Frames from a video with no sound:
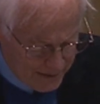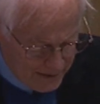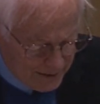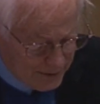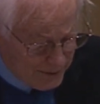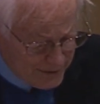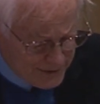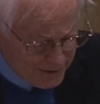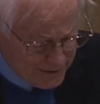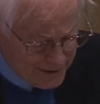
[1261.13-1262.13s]
Law and
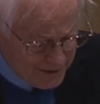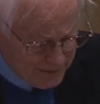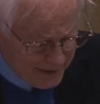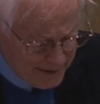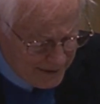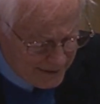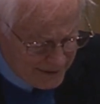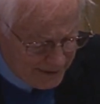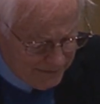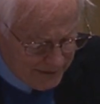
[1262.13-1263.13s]
sausage making are
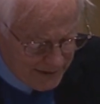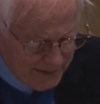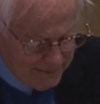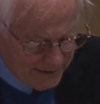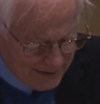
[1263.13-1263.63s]
different, but the